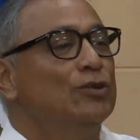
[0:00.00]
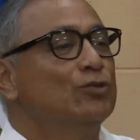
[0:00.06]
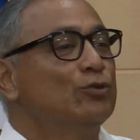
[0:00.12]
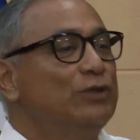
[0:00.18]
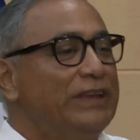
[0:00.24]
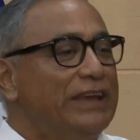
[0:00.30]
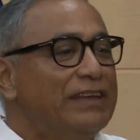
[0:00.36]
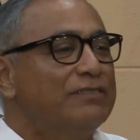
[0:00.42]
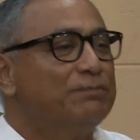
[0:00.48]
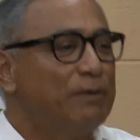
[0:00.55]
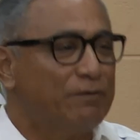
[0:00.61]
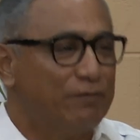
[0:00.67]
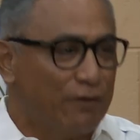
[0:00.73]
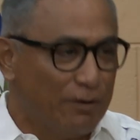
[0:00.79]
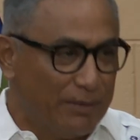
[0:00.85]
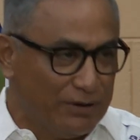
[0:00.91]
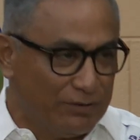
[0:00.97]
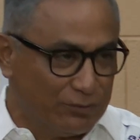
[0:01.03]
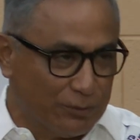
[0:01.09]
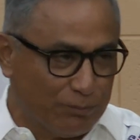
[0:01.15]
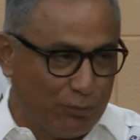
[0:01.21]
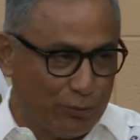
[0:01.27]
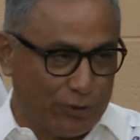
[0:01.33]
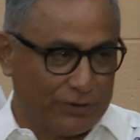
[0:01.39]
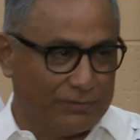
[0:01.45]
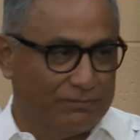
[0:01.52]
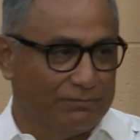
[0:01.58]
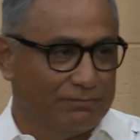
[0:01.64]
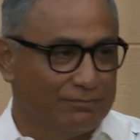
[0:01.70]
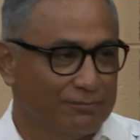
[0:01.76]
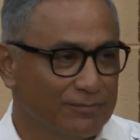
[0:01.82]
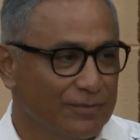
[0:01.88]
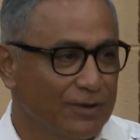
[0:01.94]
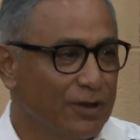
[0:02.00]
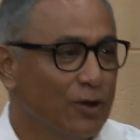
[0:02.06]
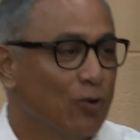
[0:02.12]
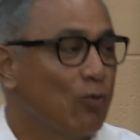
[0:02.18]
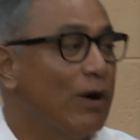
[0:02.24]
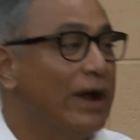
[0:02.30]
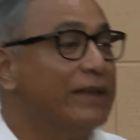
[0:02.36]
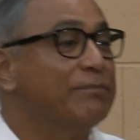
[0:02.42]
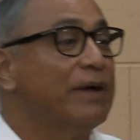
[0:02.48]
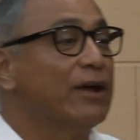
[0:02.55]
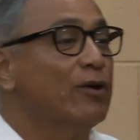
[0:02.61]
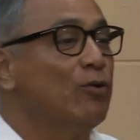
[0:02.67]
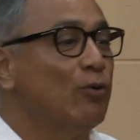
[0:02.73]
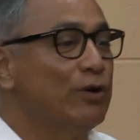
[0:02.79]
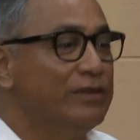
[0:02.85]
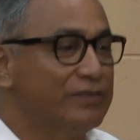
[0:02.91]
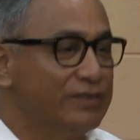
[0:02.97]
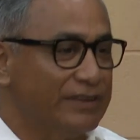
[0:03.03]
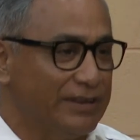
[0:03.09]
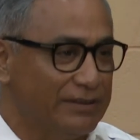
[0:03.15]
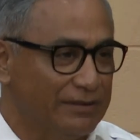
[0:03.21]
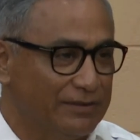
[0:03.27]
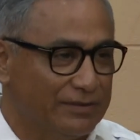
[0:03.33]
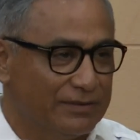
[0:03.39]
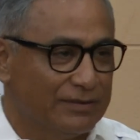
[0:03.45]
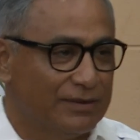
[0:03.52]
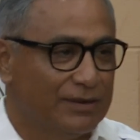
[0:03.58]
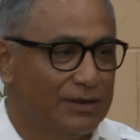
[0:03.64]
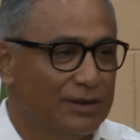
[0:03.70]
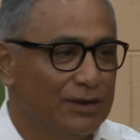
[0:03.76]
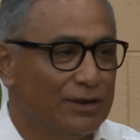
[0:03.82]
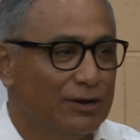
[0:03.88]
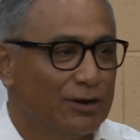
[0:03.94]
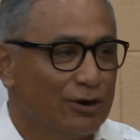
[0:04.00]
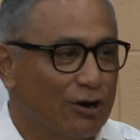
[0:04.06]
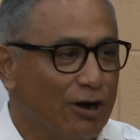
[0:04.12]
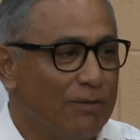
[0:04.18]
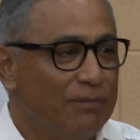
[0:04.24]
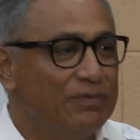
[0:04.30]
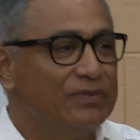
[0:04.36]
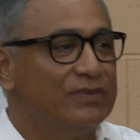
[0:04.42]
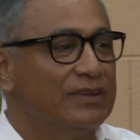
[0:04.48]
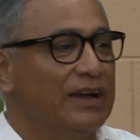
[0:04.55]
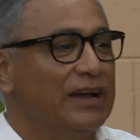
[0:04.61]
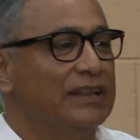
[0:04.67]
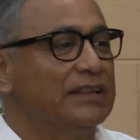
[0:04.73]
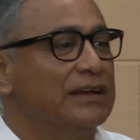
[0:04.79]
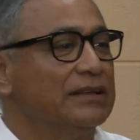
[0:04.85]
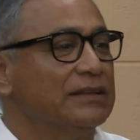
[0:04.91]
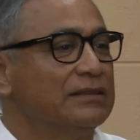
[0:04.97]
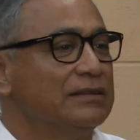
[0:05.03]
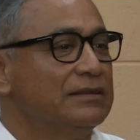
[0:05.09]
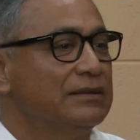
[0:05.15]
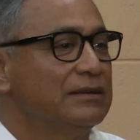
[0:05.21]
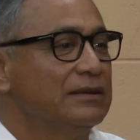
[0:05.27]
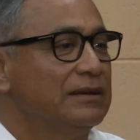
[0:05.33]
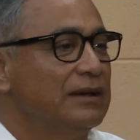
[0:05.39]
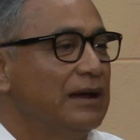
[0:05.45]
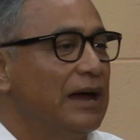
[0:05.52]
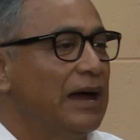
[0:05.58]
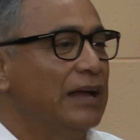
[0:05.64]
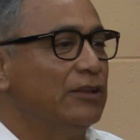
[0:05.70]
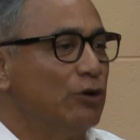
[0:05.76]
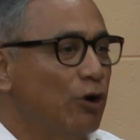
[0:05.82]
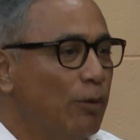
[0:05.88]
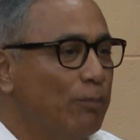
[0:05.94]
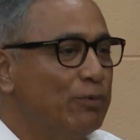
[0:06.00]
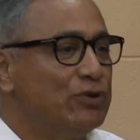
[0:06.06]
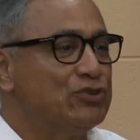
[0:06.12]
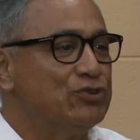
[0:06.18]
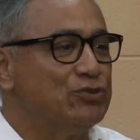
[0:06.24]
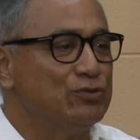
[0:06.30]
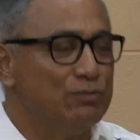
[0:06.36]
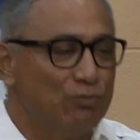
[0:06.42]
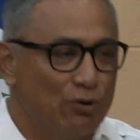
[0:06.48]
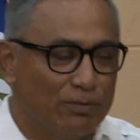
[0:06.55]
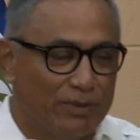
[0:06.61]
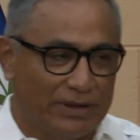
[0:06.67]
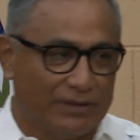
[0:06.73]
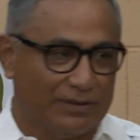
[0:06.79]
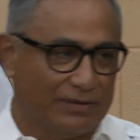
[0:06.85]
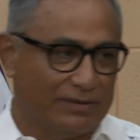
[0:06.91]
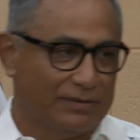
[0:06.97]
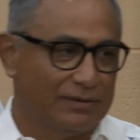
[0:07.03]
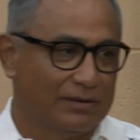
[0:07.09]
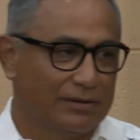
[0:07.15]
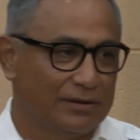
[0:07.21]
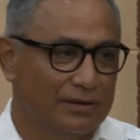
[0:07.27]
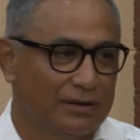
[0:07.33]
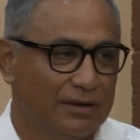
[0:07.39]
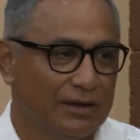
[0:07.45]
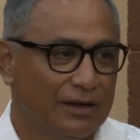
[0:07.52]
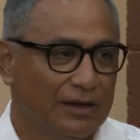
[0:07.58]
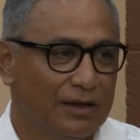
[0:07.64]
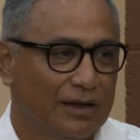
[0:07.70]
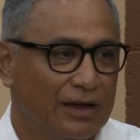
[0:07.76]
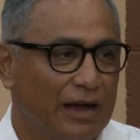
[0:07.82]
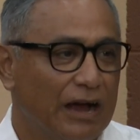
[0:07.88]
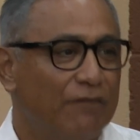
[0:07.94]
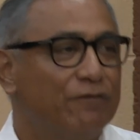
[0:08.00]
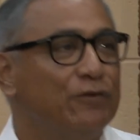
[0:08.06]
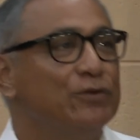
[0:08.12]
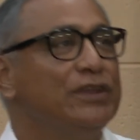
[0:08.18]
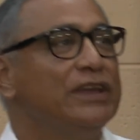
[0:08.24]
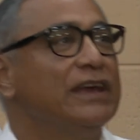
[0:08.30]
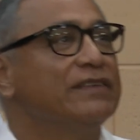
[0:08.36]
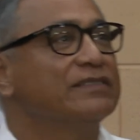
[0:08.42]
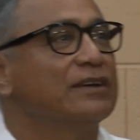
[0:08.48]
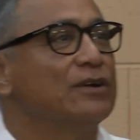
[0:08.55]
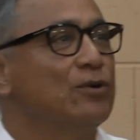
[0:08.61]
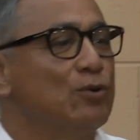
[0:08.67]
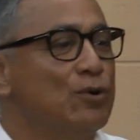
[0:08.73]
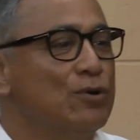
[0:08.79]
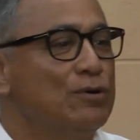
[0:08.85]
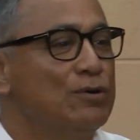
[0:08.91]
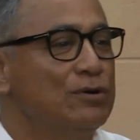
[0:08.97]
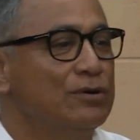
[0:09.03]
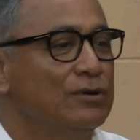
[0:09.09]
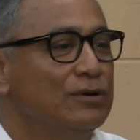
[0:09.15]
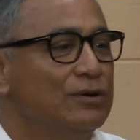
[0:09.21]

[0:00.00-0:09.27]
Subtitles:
Today's performance report, quite by coincidence, comes at an opportune moment. A few days ago,